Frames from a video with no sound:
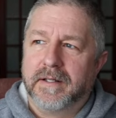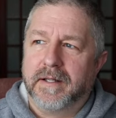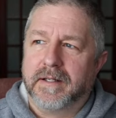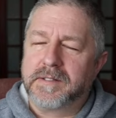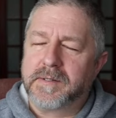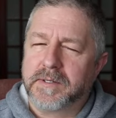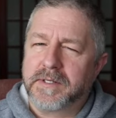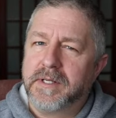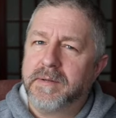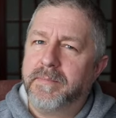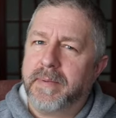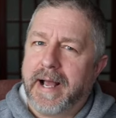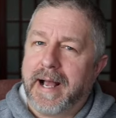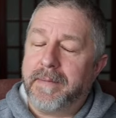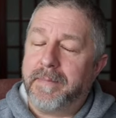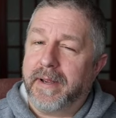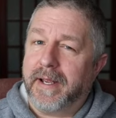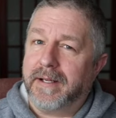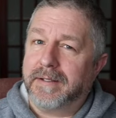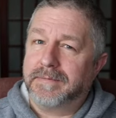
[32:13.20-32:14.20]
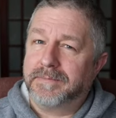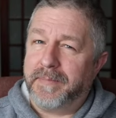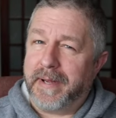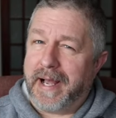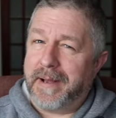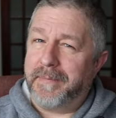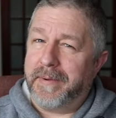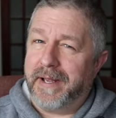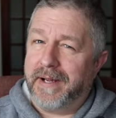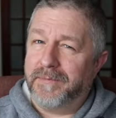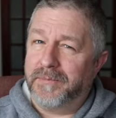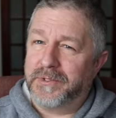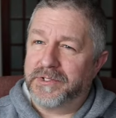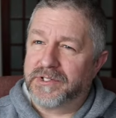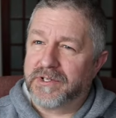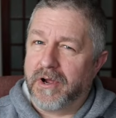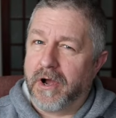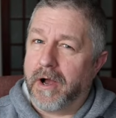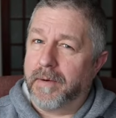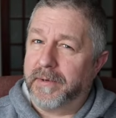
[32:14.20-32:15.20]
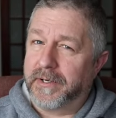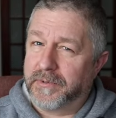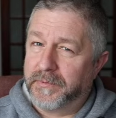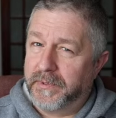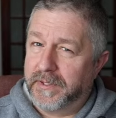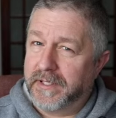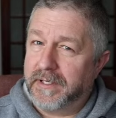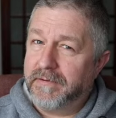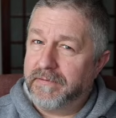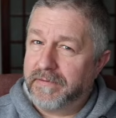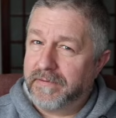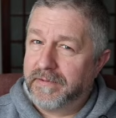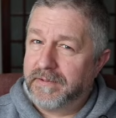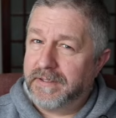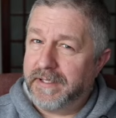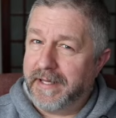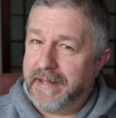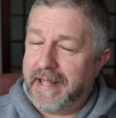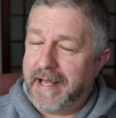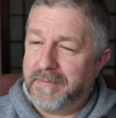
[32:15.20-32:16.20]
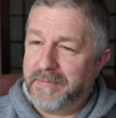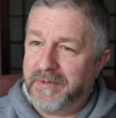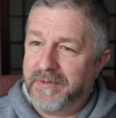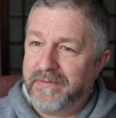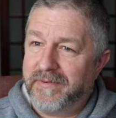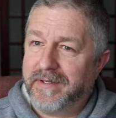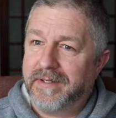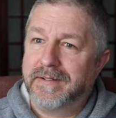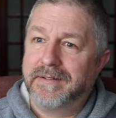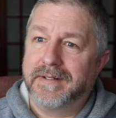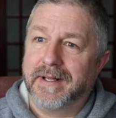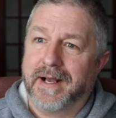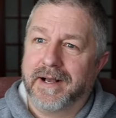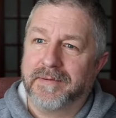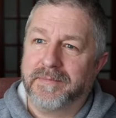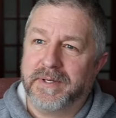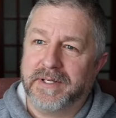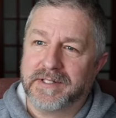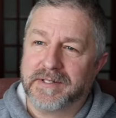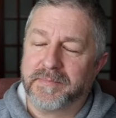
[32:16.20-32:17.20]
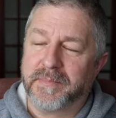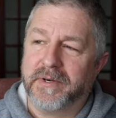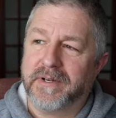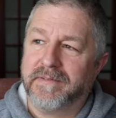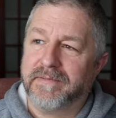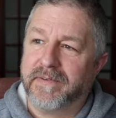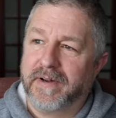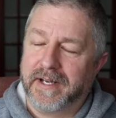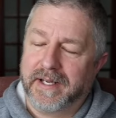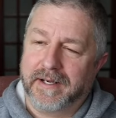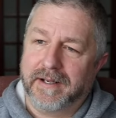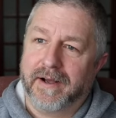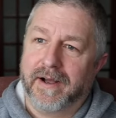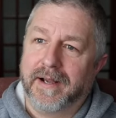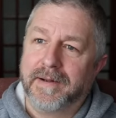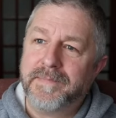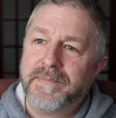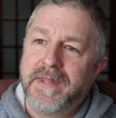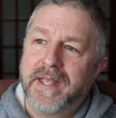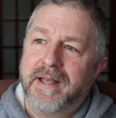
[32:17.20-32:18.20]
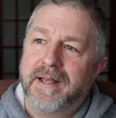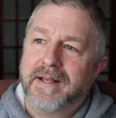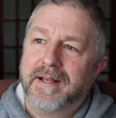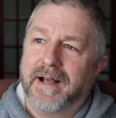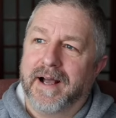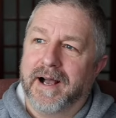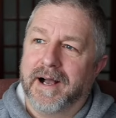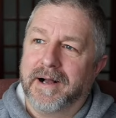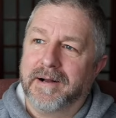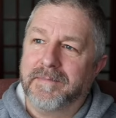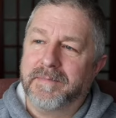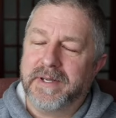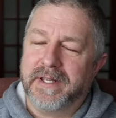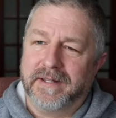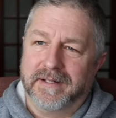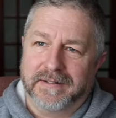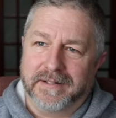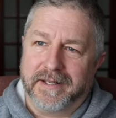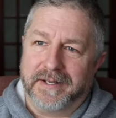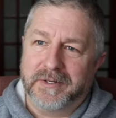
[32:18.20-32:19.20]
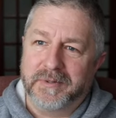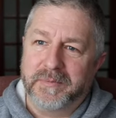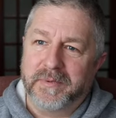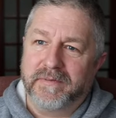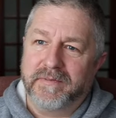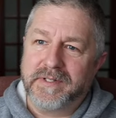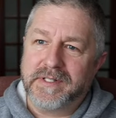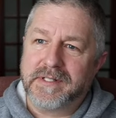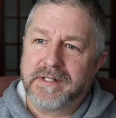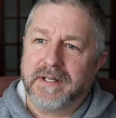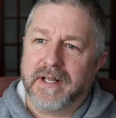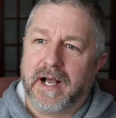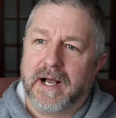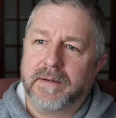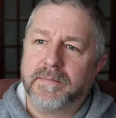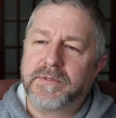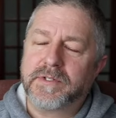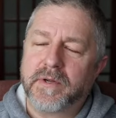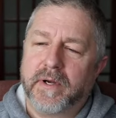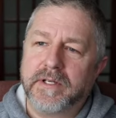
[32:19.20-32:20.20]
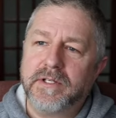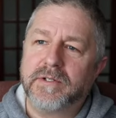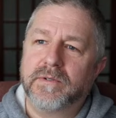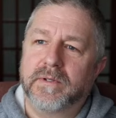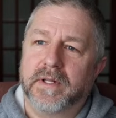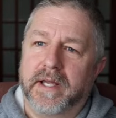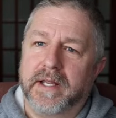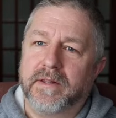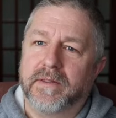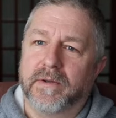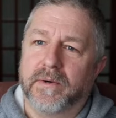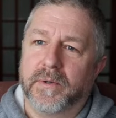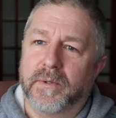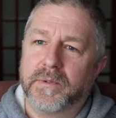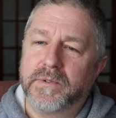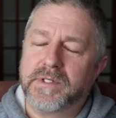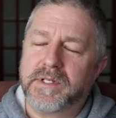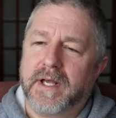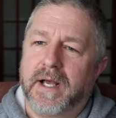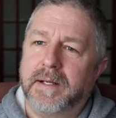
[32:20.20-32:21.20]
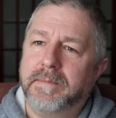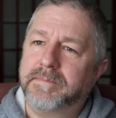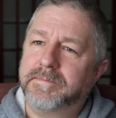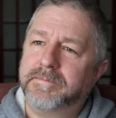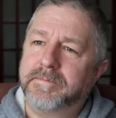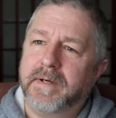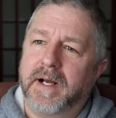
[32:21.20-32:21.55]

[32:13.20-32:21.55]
especially Batman. Batman was comic relief in that movie. Um, he's a pretty funny guy um, in the Lego movies. Um, so I do like those. I,